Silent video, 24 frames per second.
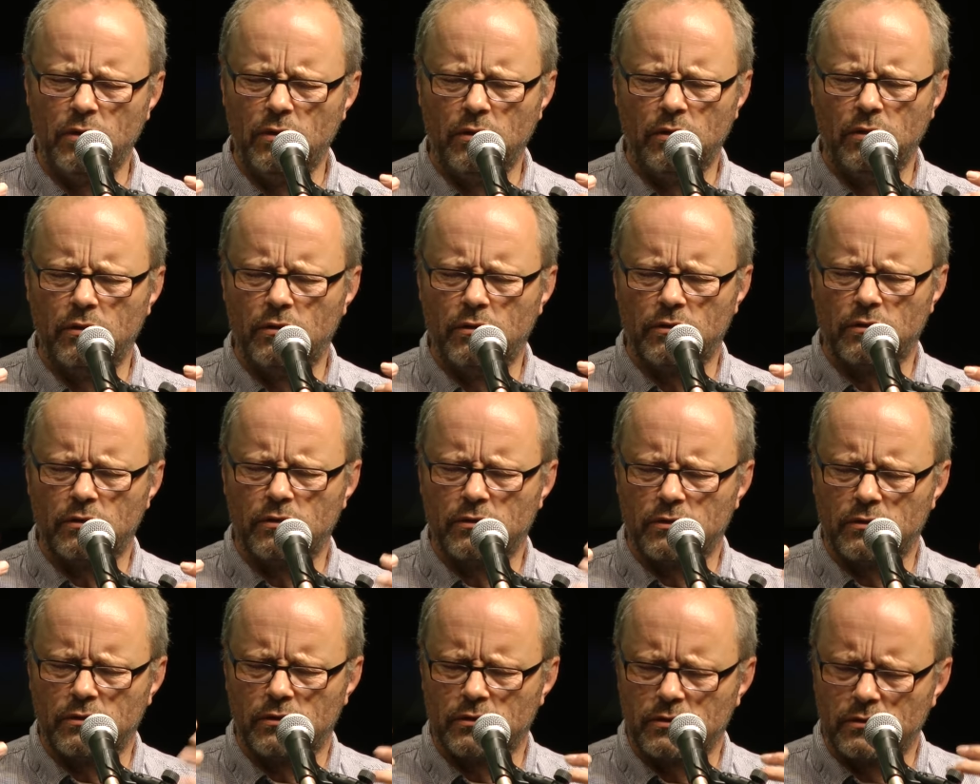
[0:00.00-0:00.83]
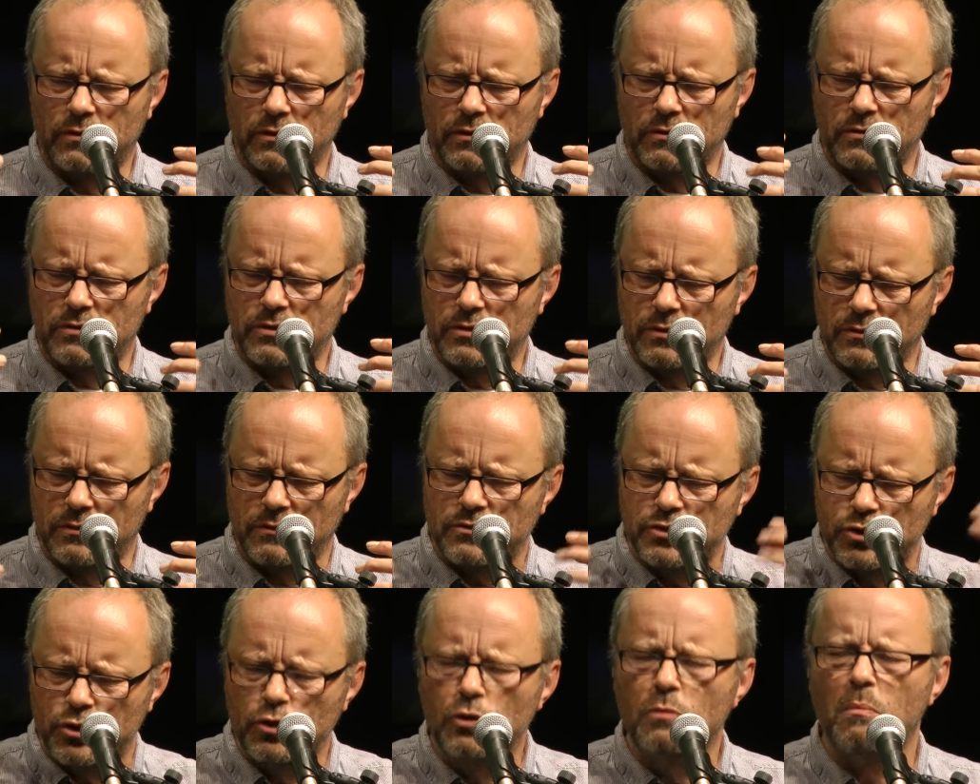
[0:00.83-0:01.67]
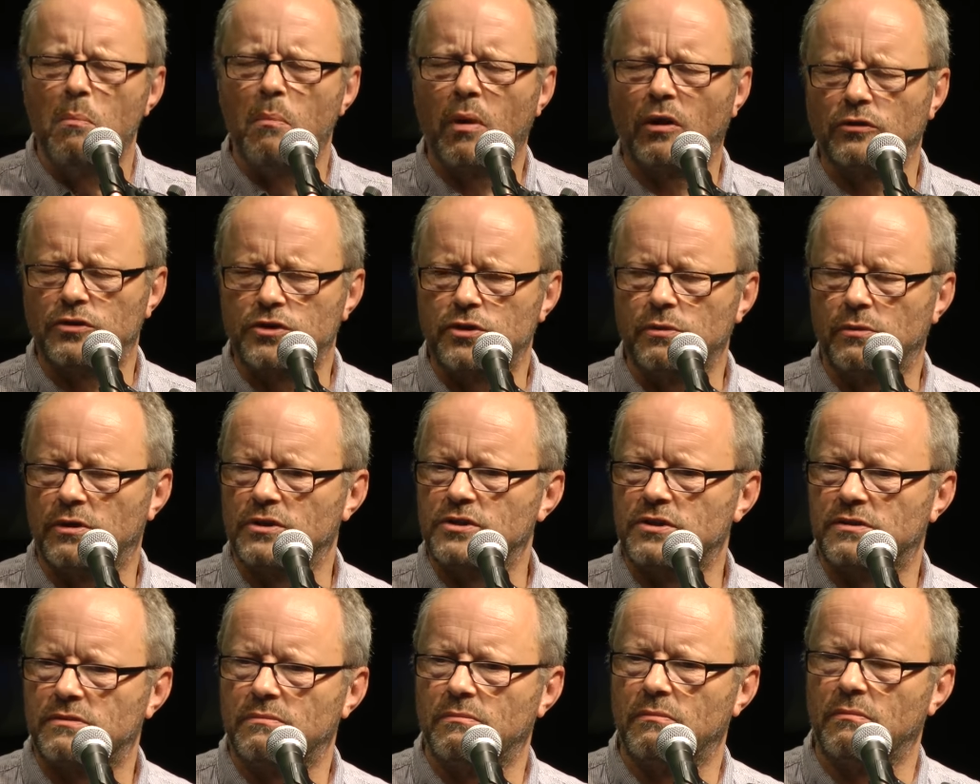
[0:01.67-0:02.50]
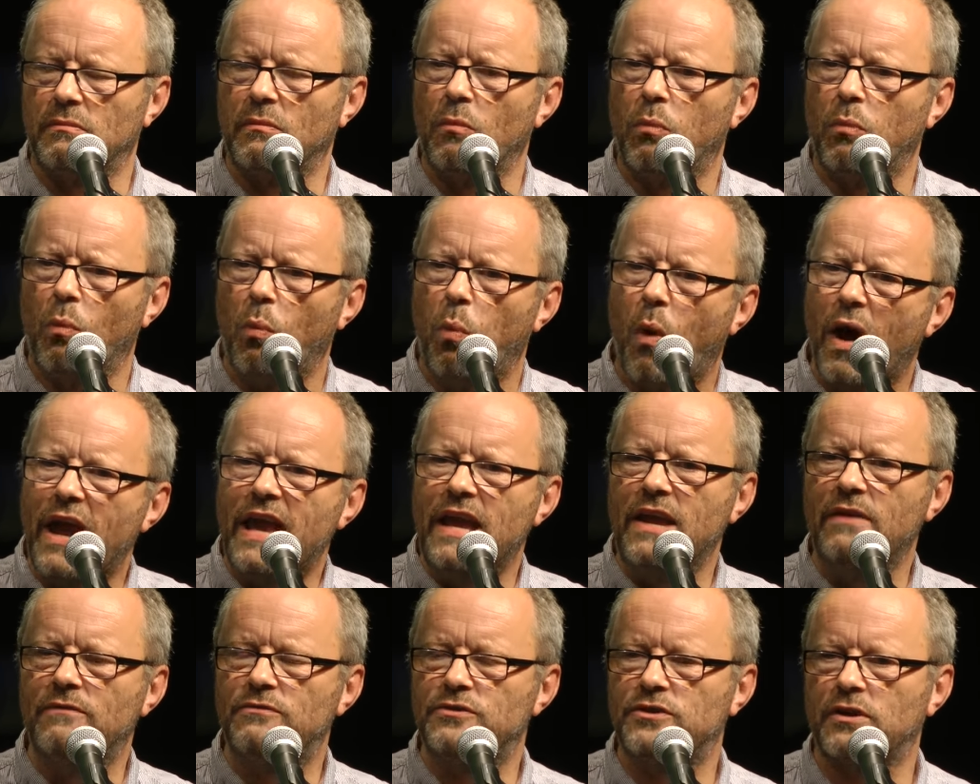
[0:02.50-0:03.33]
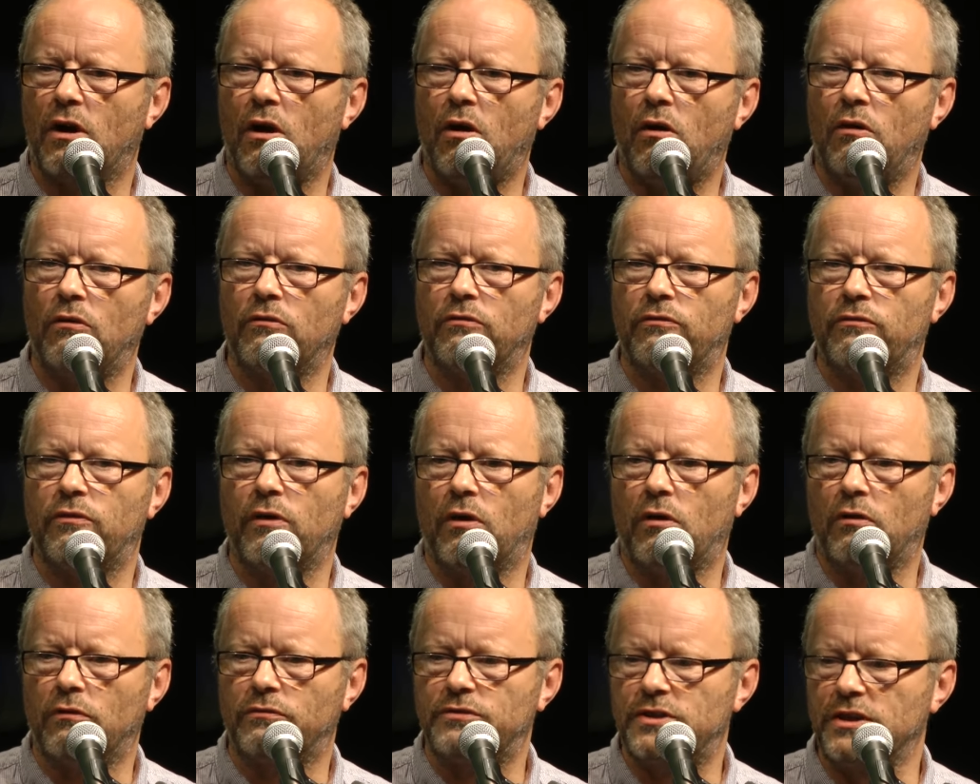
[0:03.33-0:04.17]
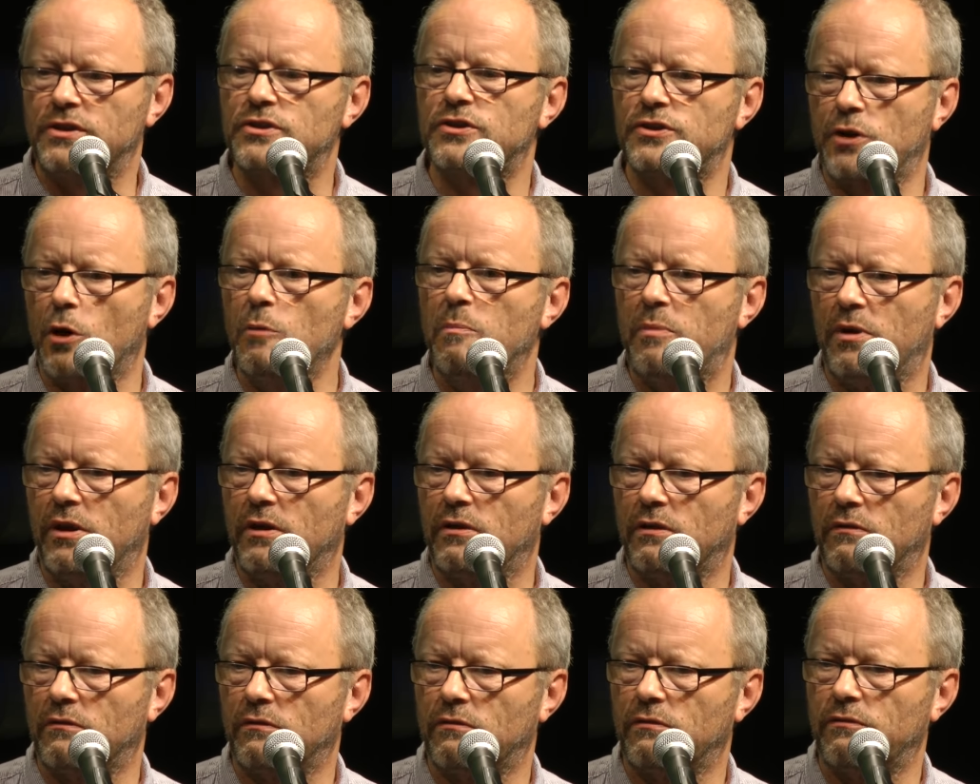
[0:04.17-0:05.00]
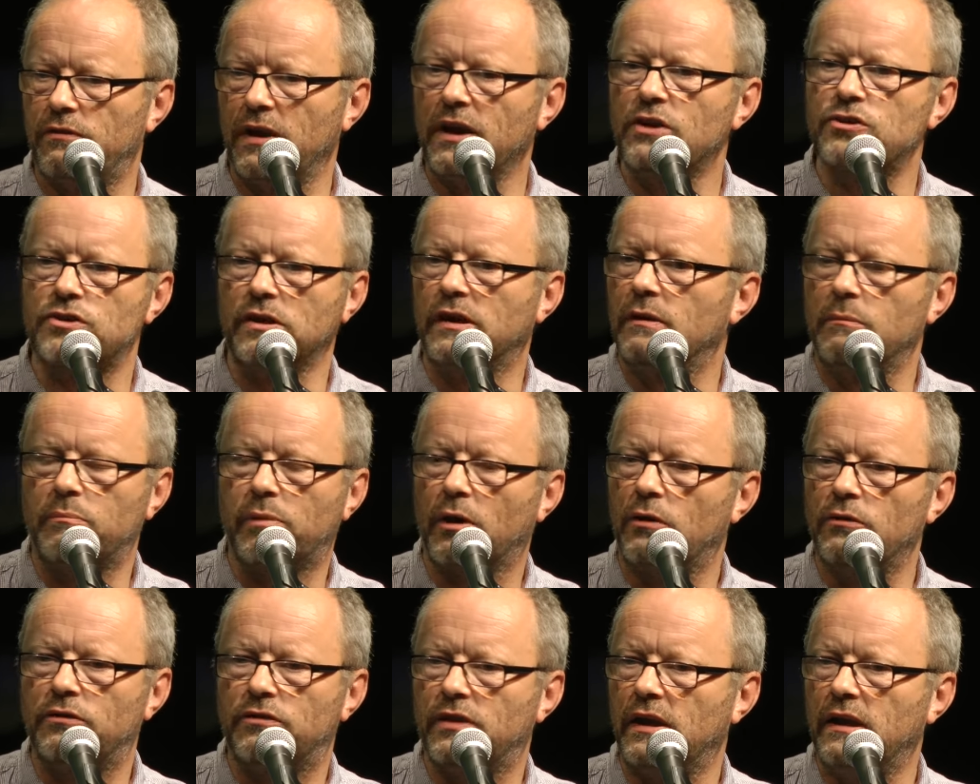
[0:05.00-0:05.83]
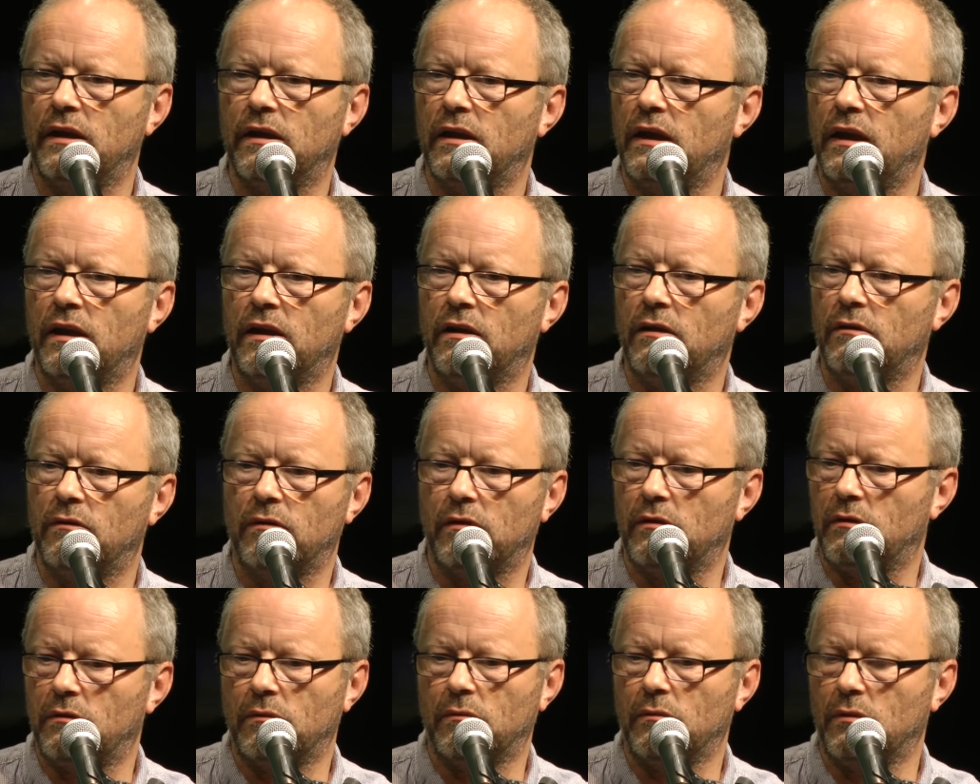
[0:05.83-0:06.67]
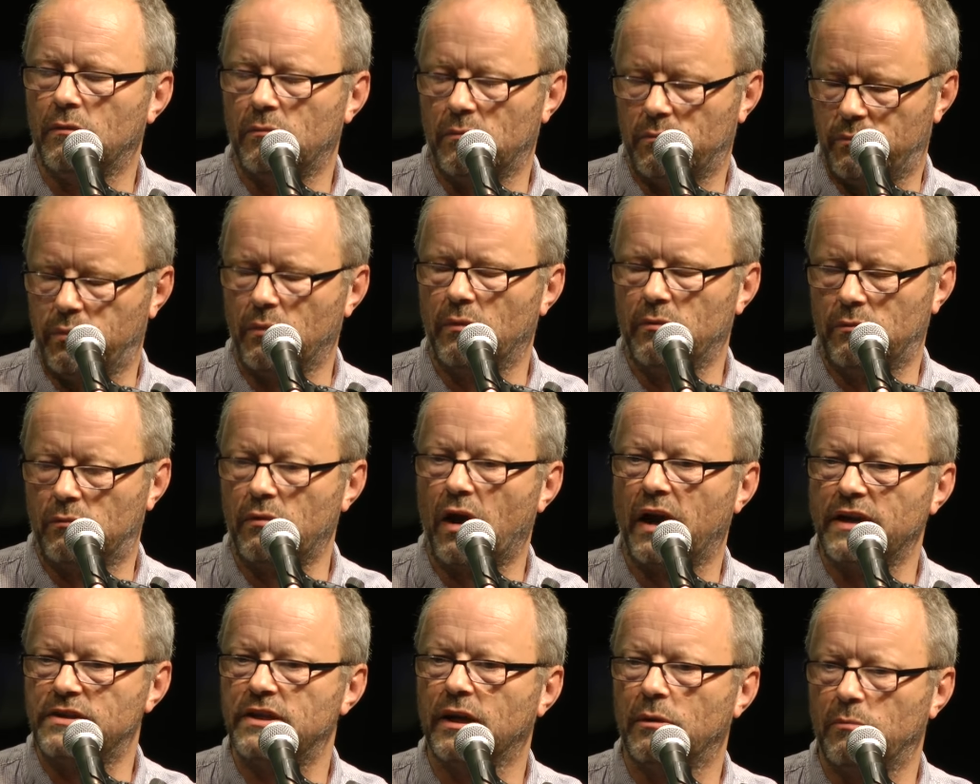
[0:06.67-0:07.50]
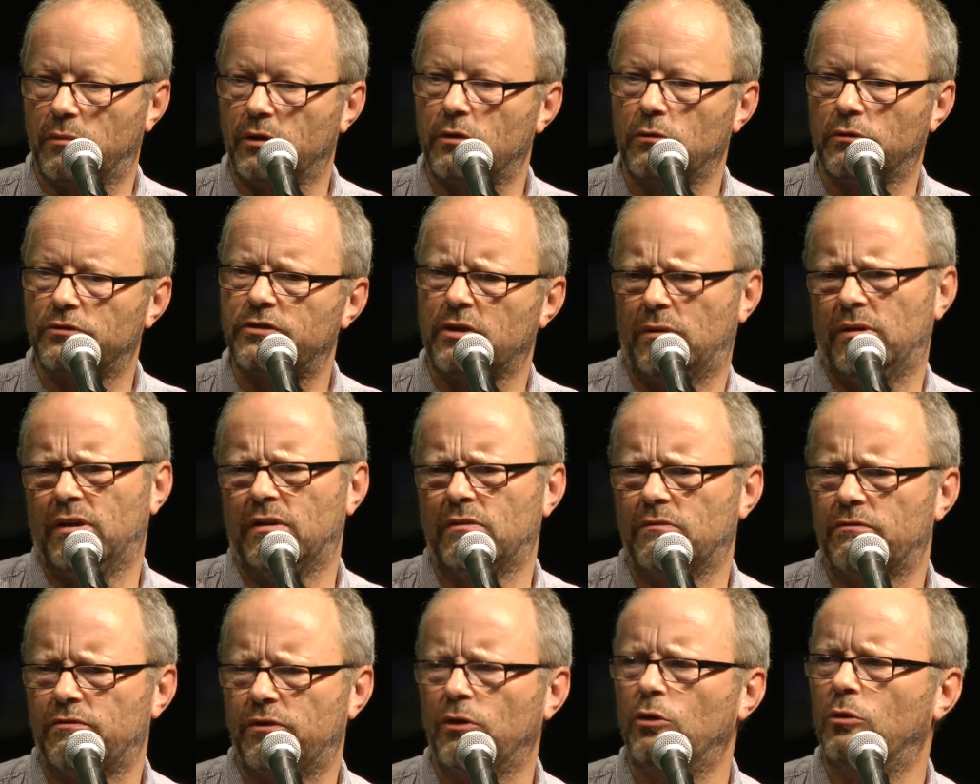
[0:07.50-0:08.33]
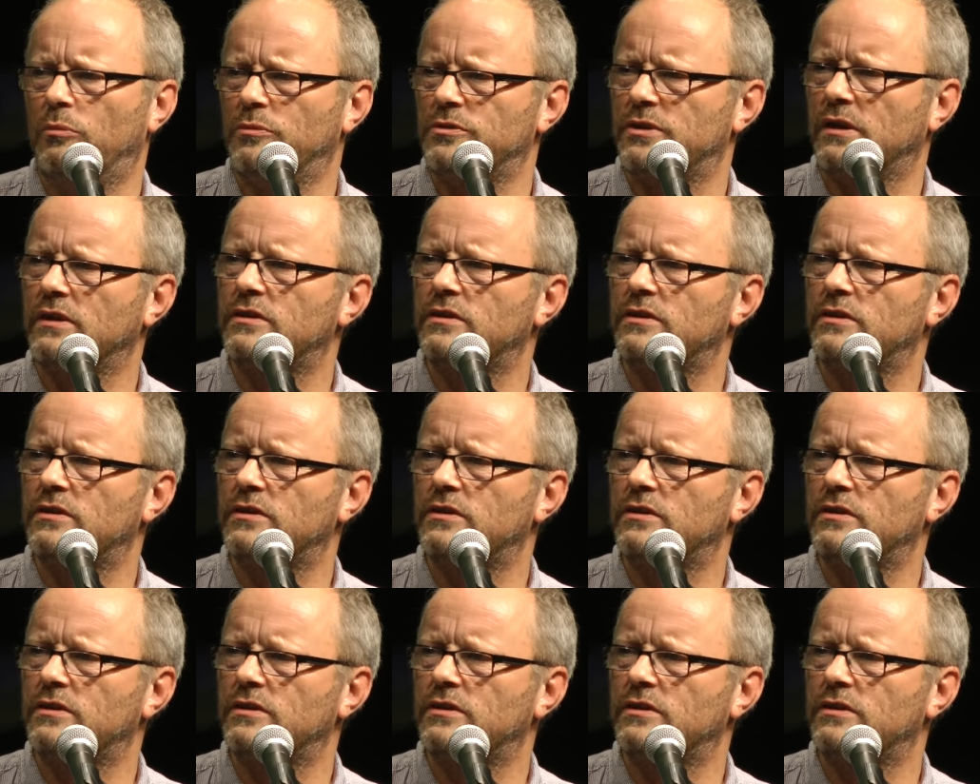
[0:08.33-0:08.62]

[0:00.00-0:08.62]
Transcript: the sort of tumultuous waves of dystopian fiction, both in writing but also in films.